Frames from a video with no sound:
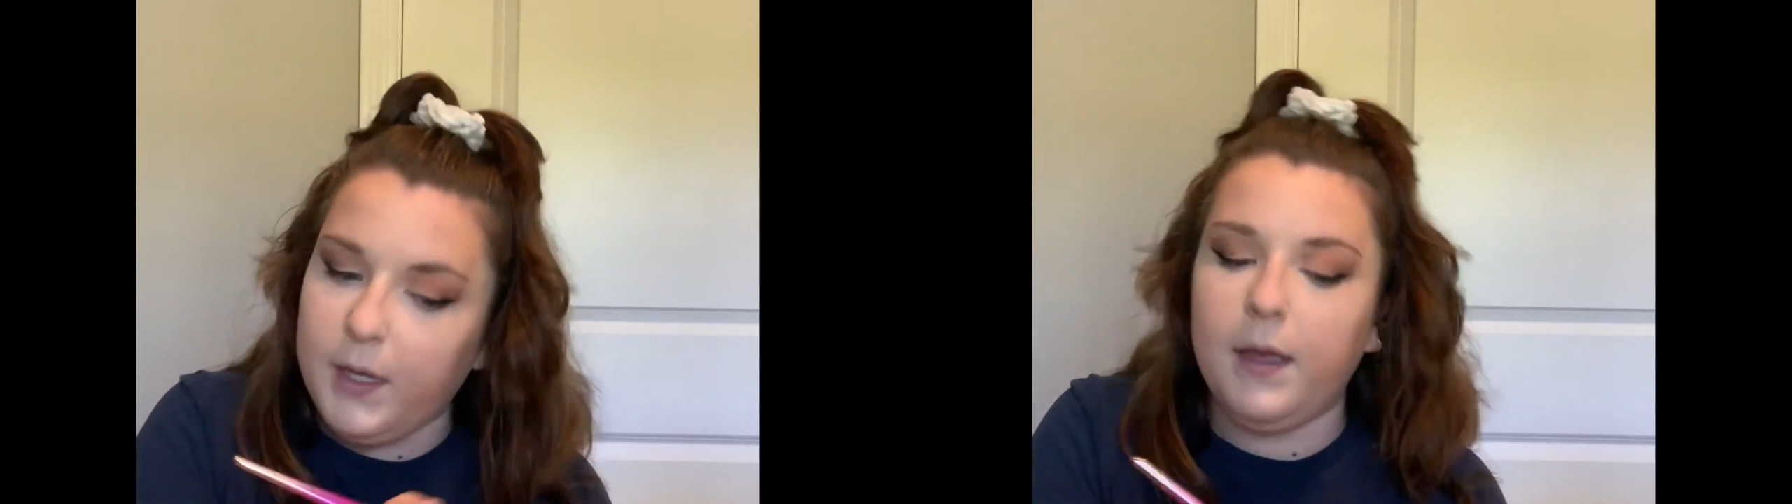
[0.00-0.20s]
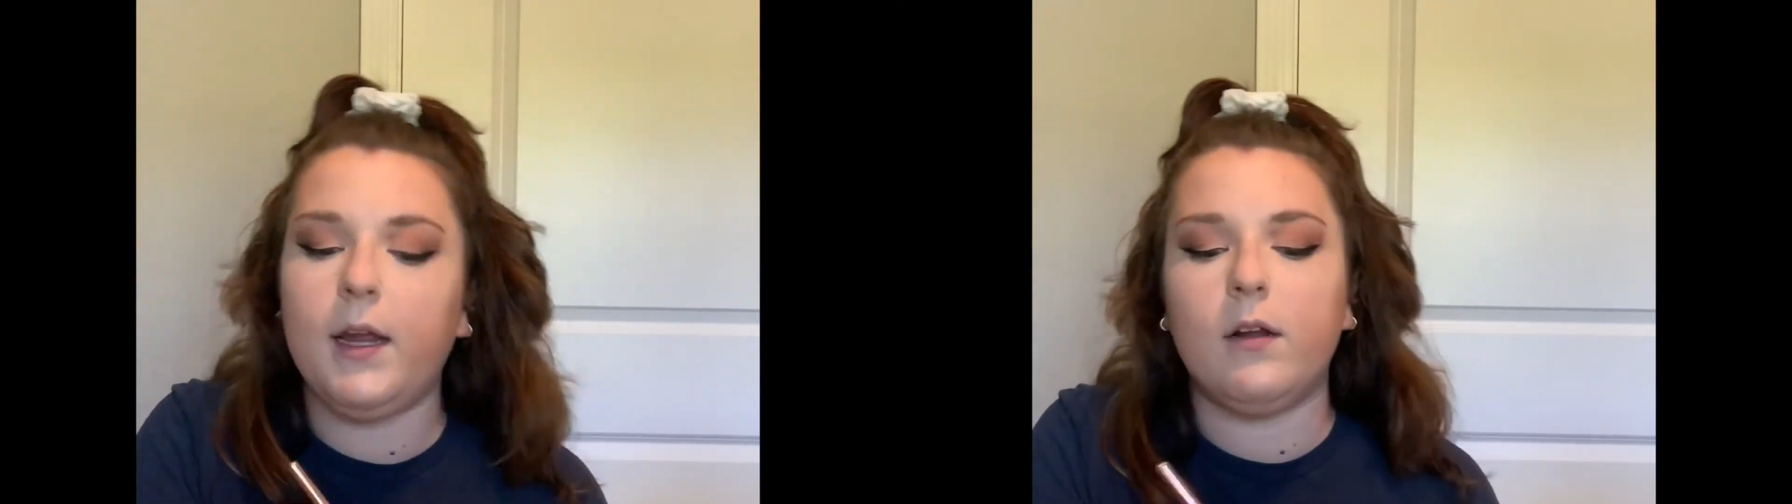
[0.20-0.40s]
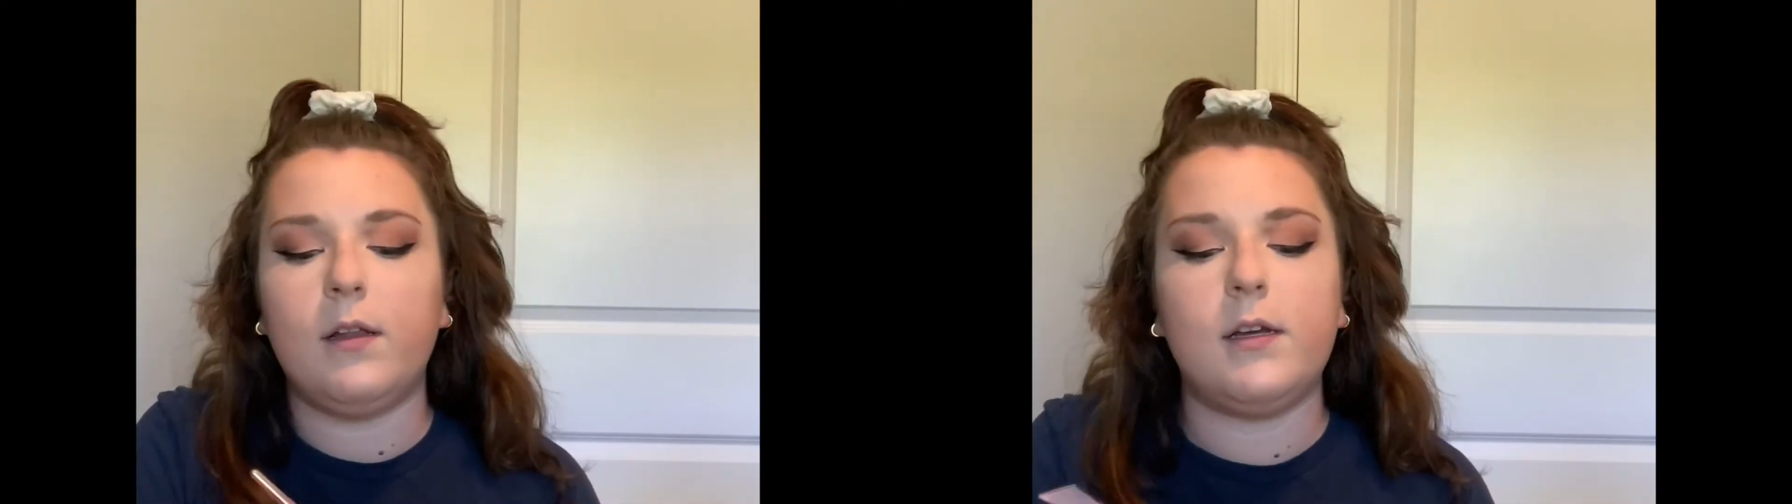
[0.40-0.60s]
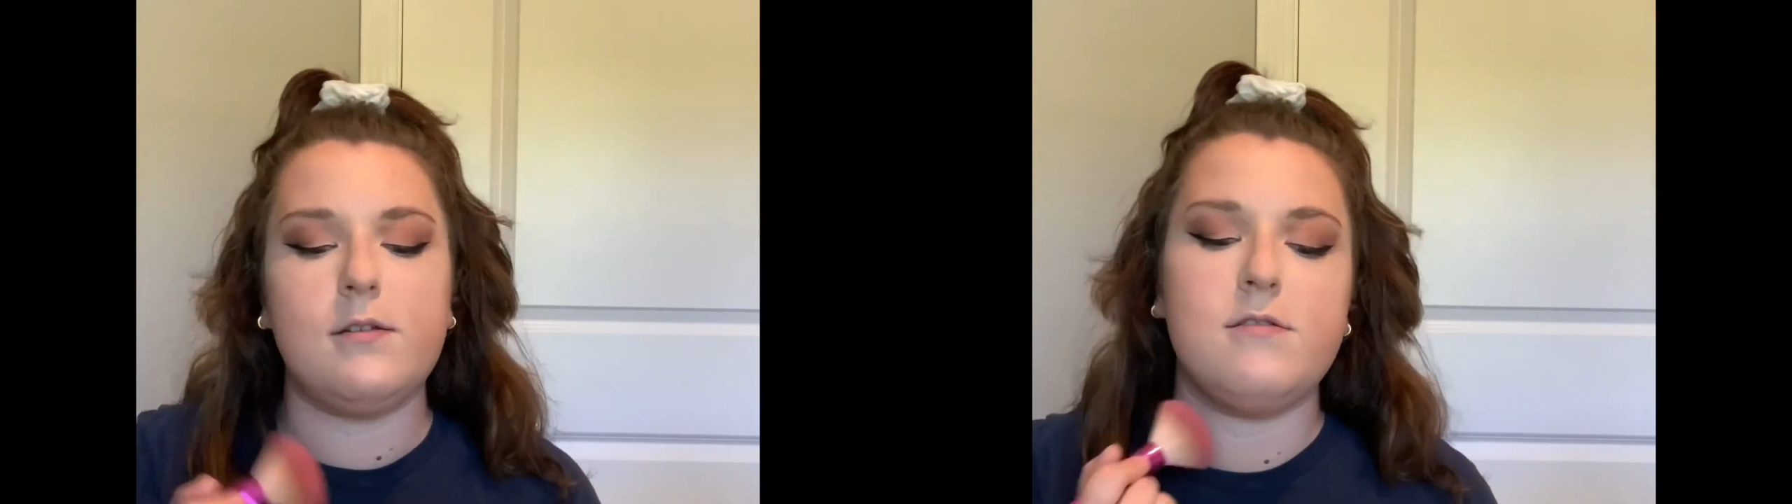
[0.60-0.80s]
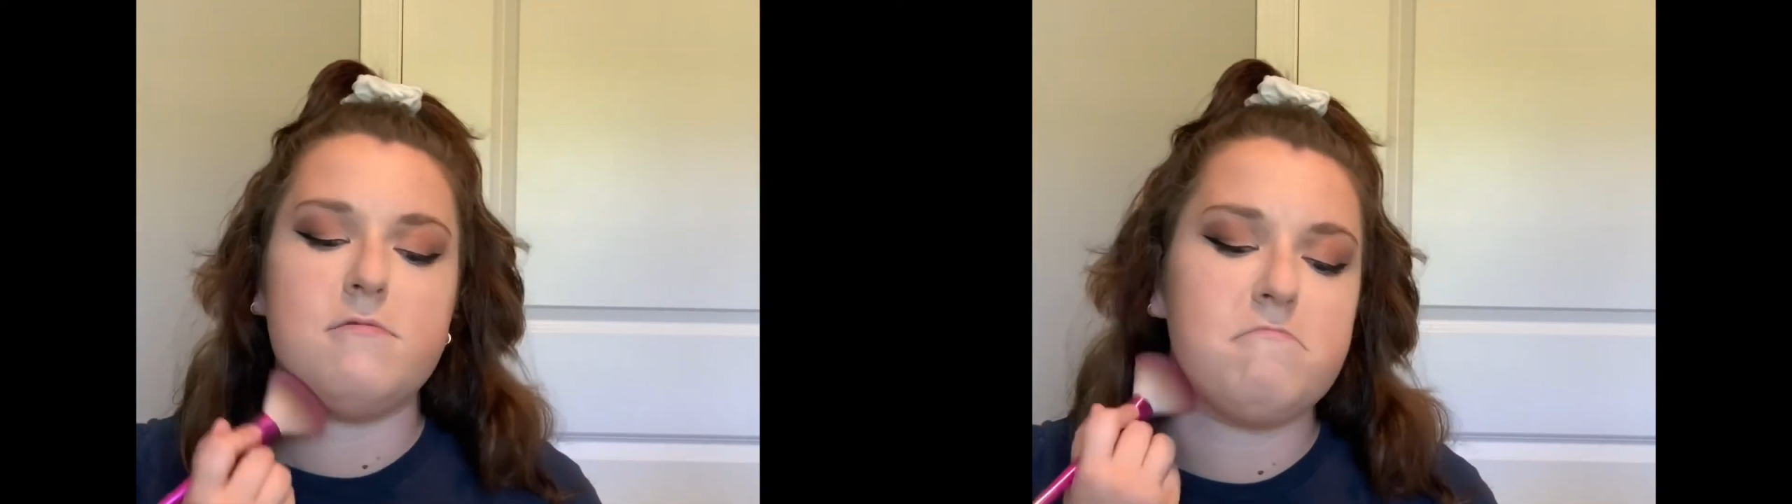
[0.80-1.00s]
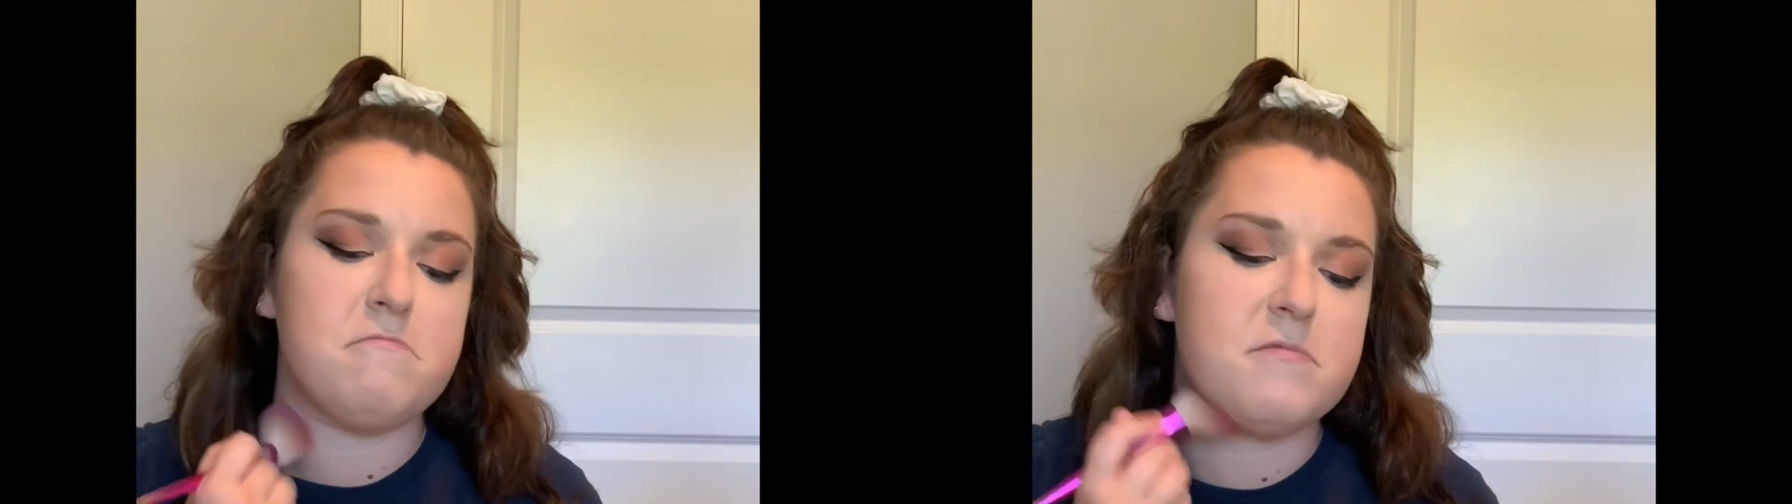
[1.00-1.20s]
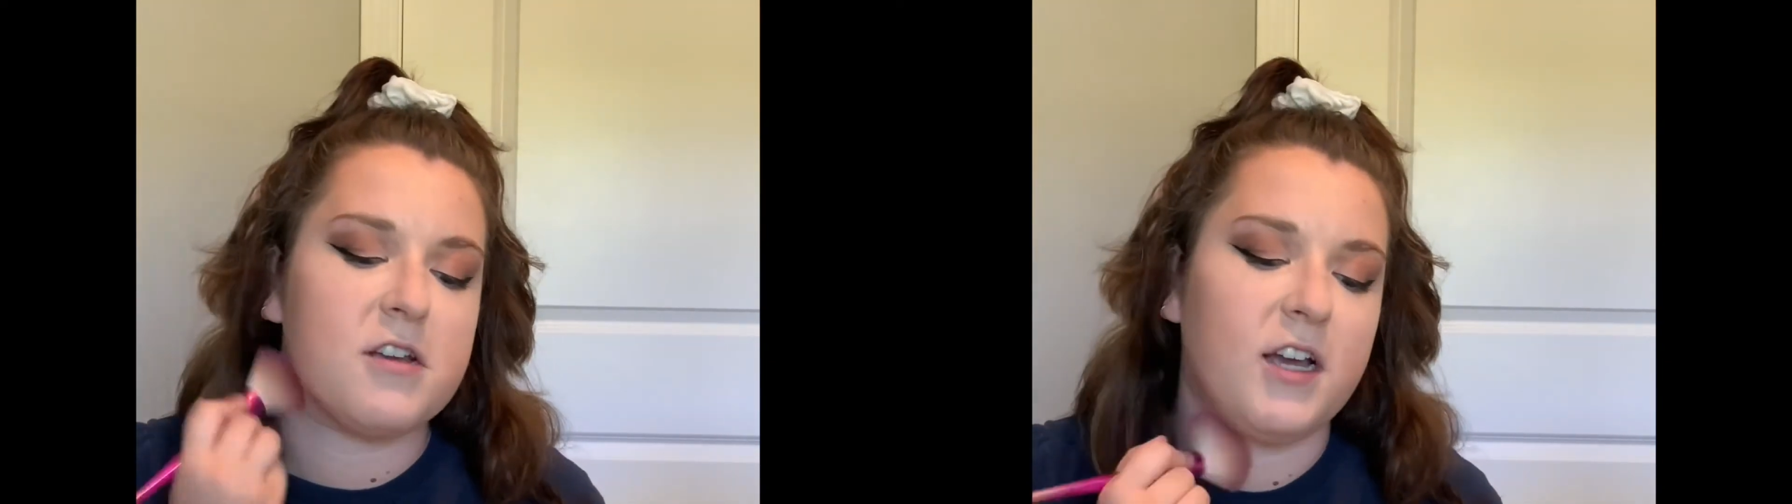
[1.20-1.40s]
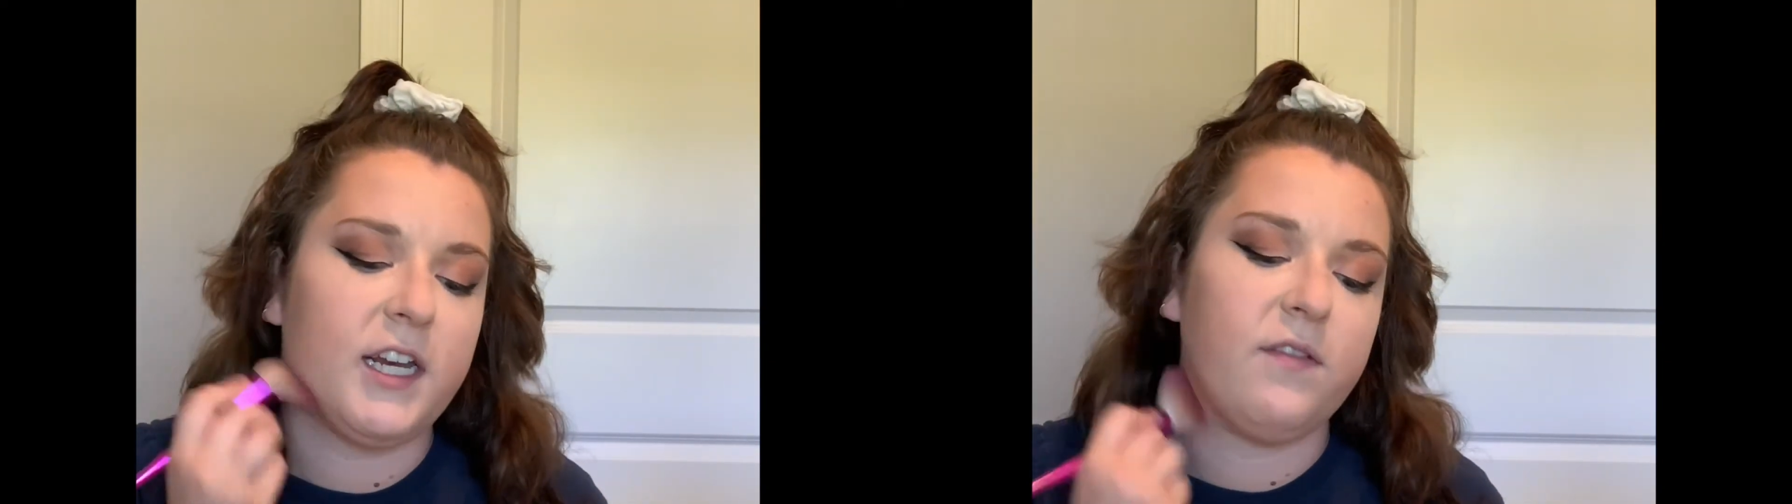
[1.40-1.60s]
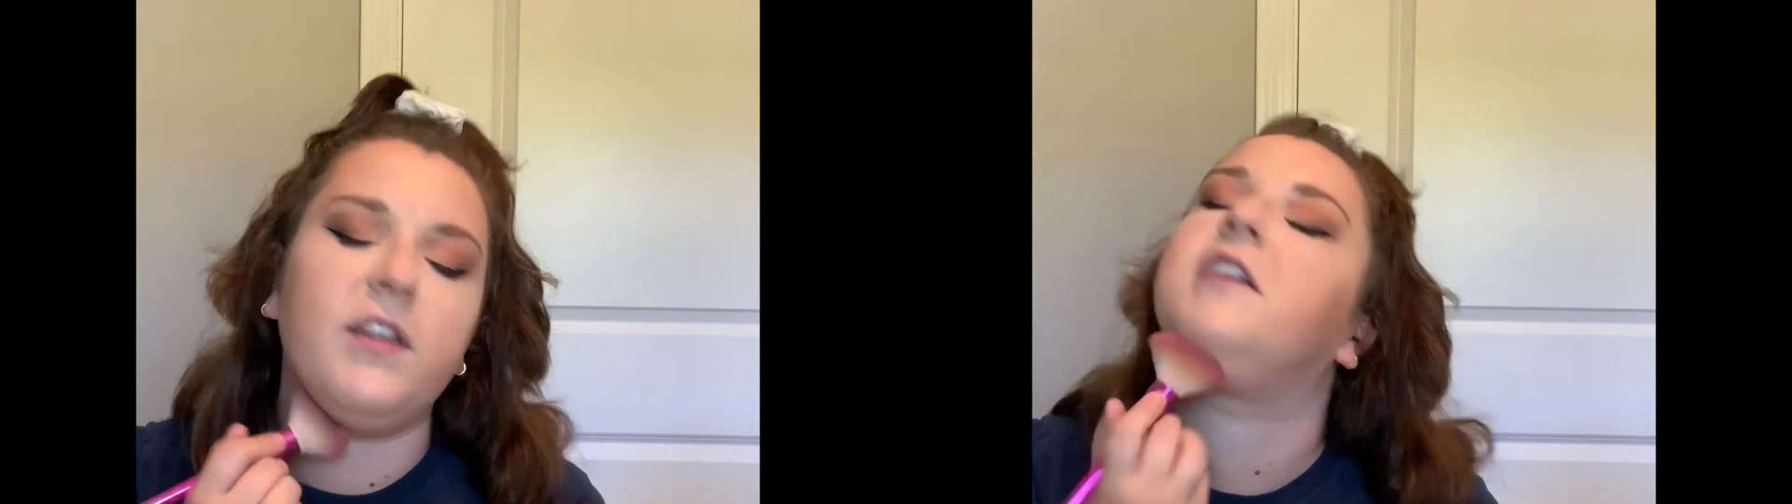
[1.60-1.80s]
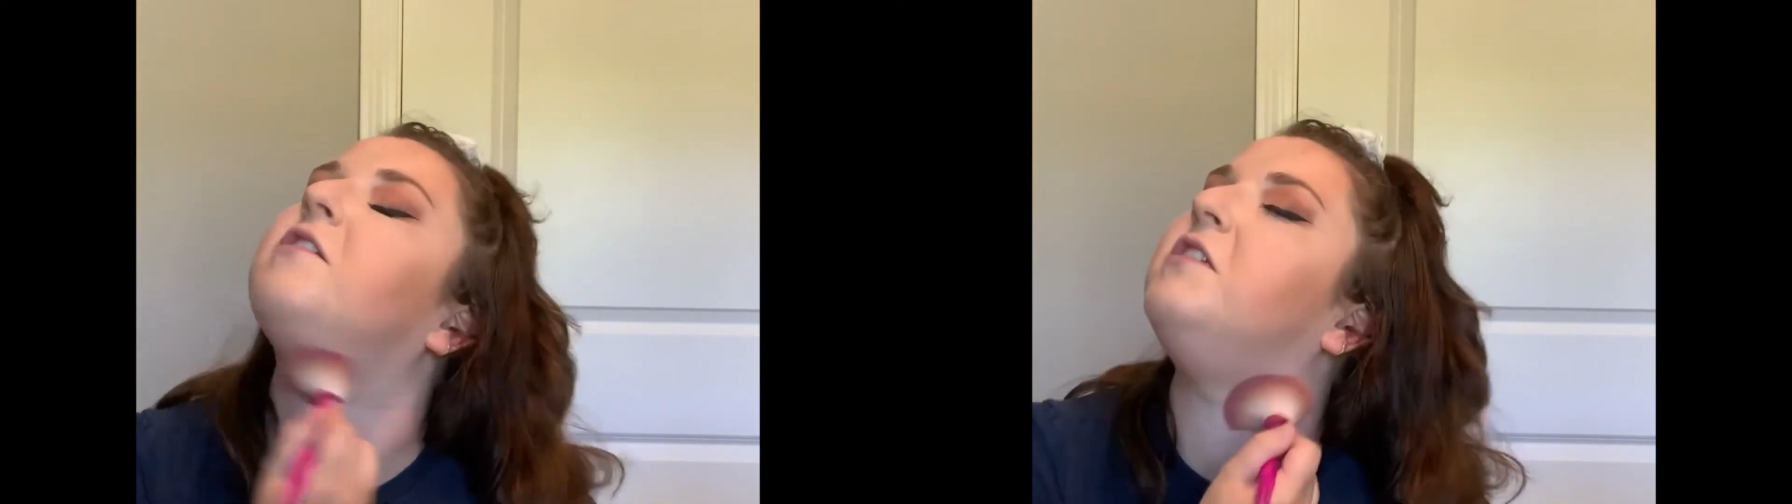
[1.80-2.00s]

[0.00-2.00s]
hairline and kind of like